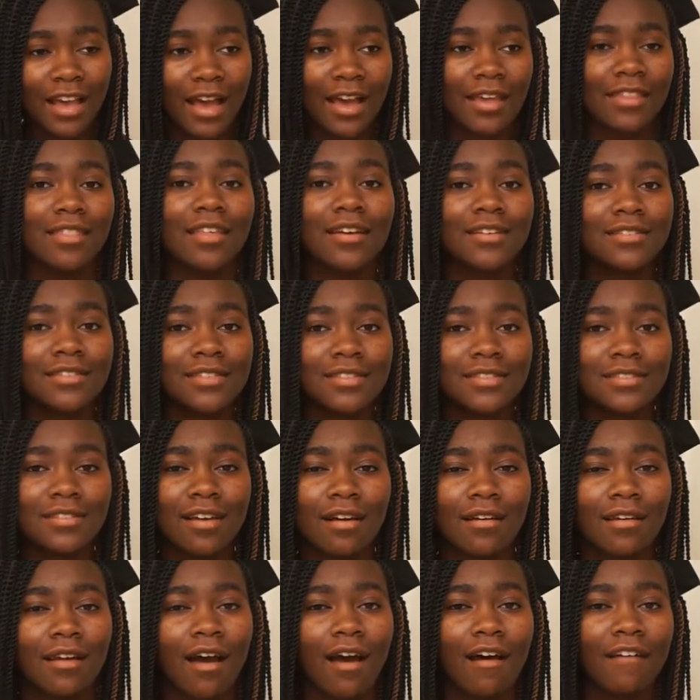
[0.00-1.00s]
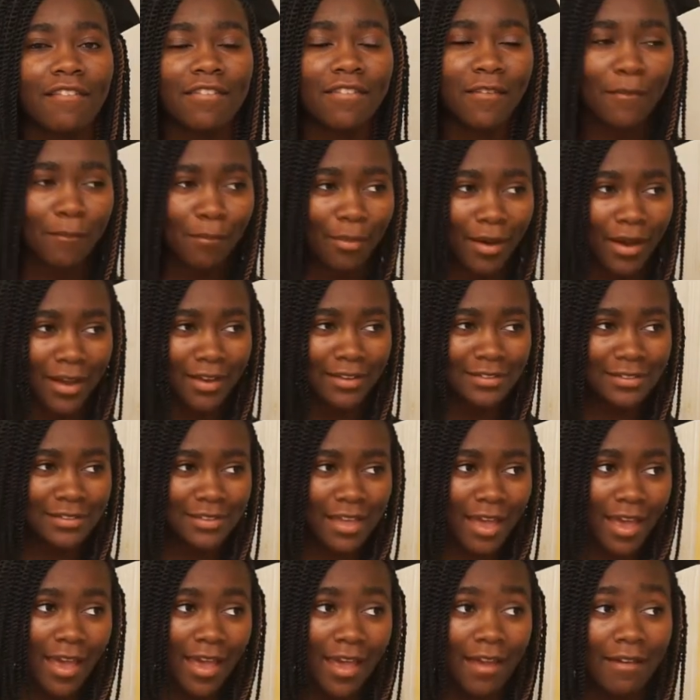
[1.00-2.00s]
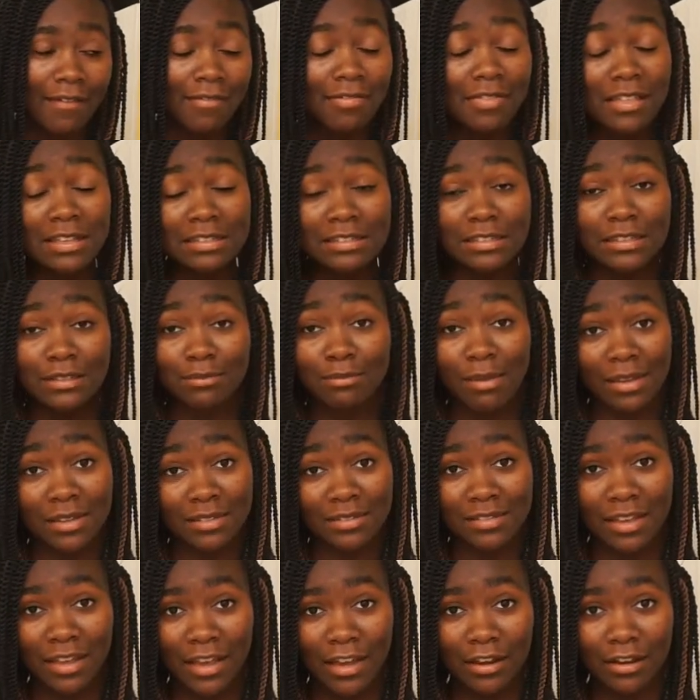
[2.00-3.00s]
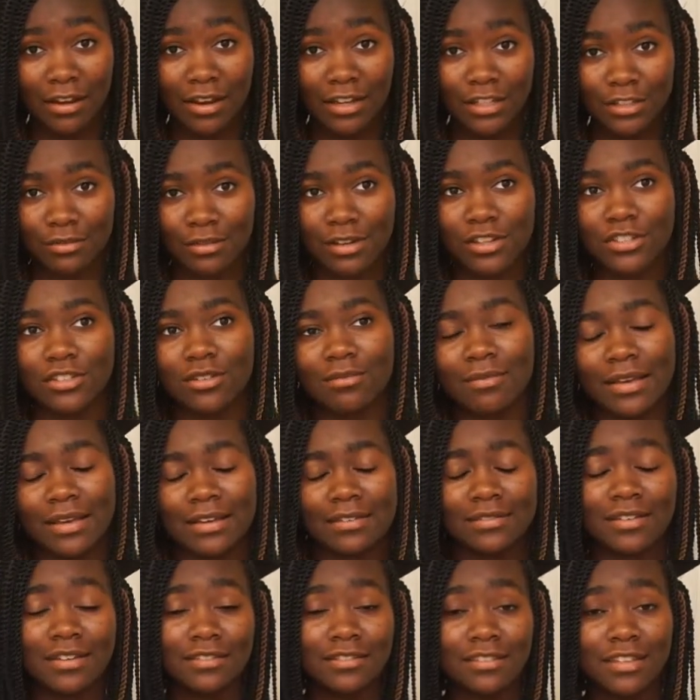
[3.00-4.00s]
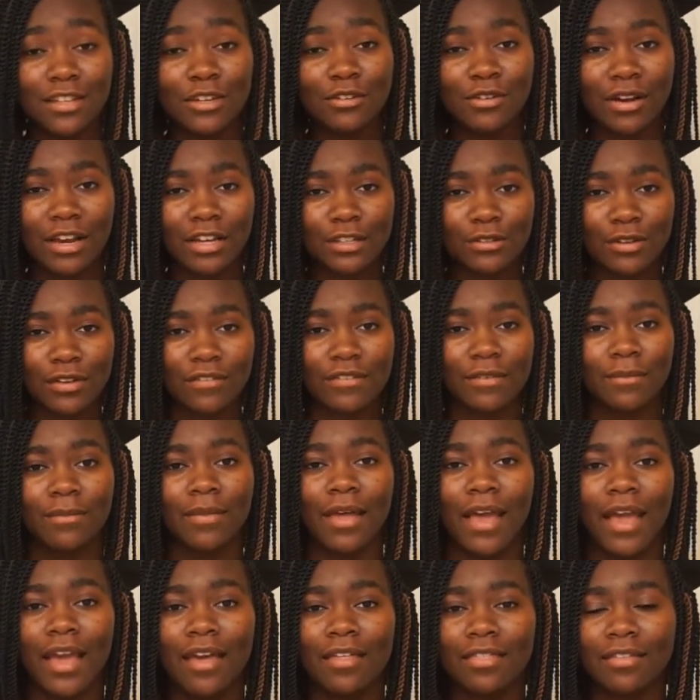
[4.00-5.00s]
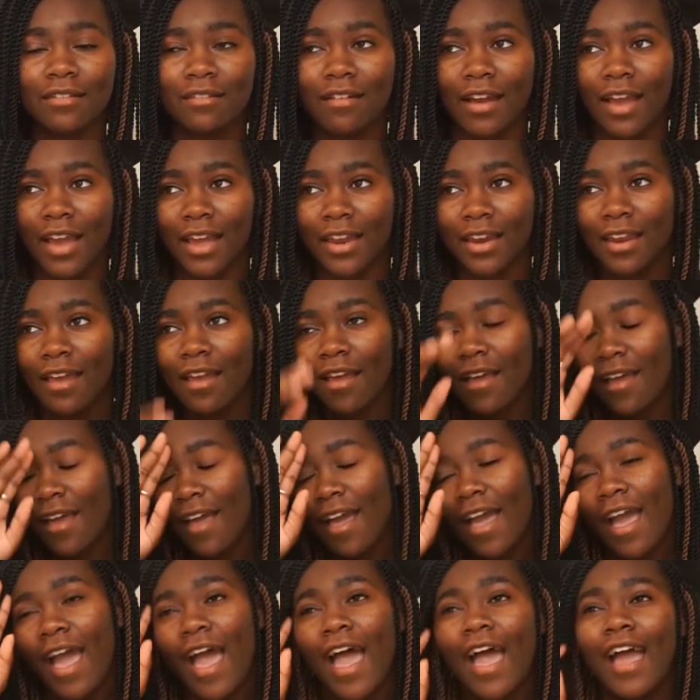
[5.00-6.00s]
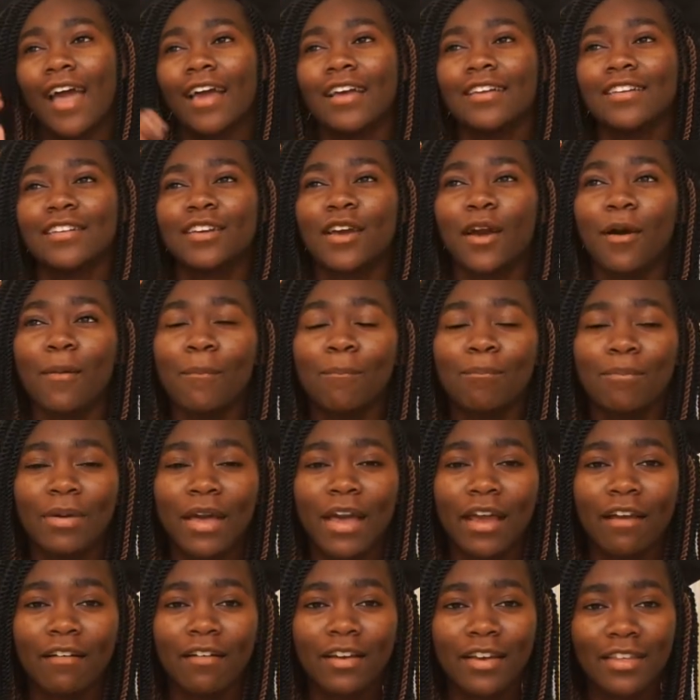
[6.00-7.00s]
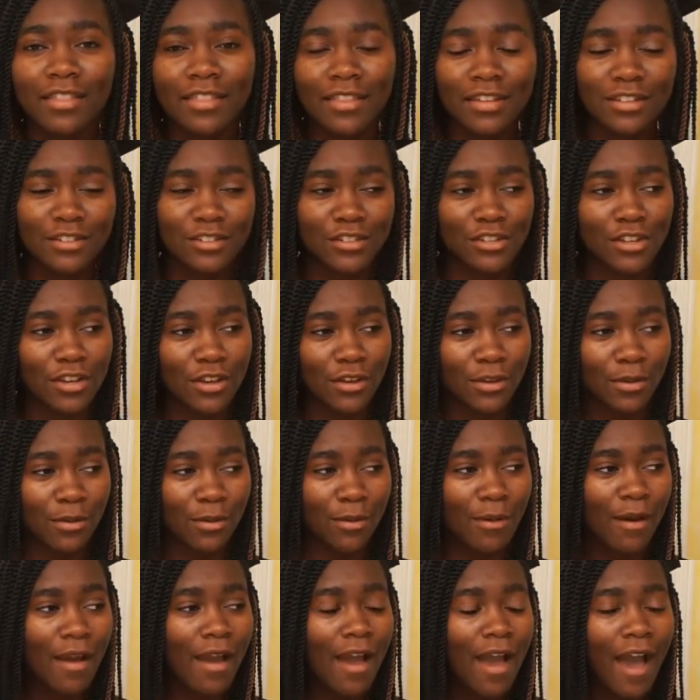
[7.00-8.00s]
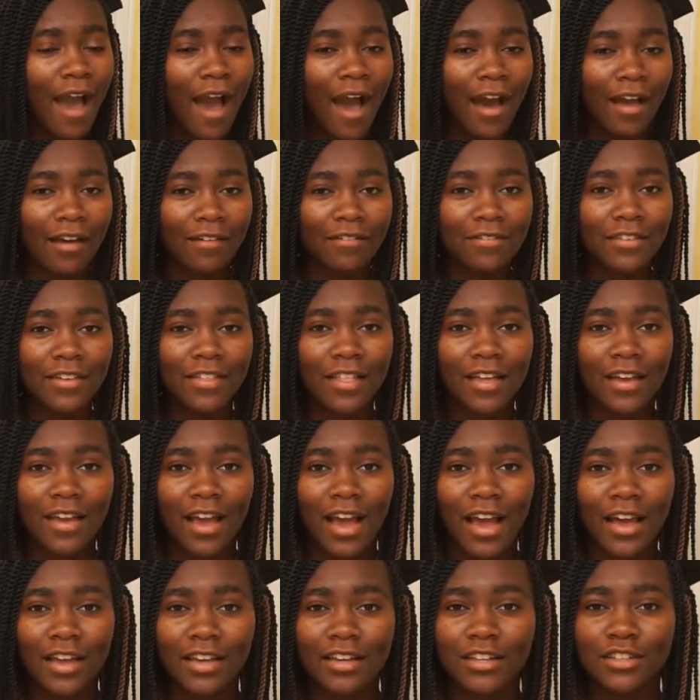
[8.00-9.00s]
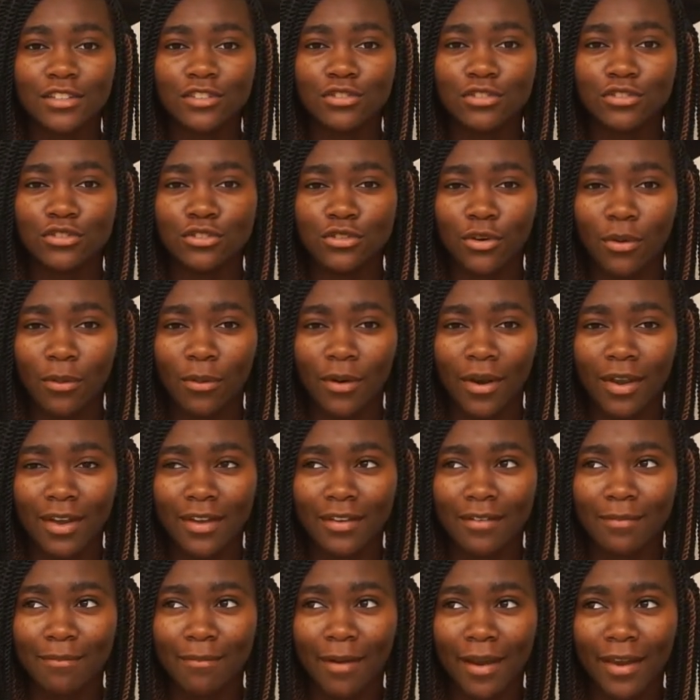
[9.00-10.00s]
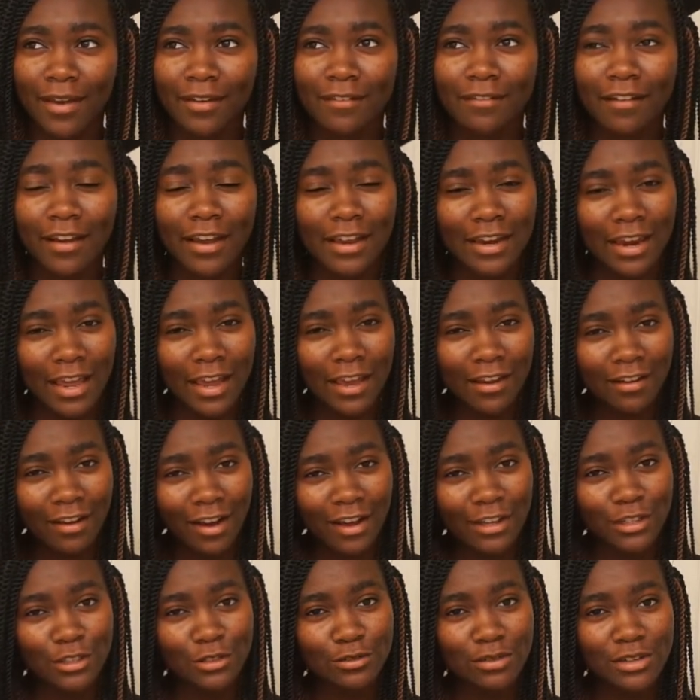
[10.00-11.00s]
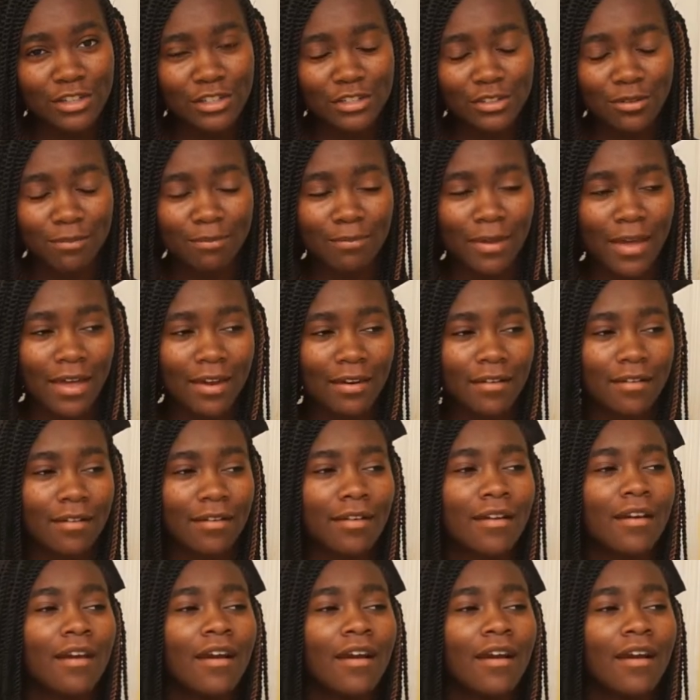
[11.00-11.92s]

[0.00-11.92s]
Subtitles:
I'd like to start off by saying this is my second graduation because I did graduate from the 8th grade, and comparing the two, I feel like I enjoyed my grade 8 graduation better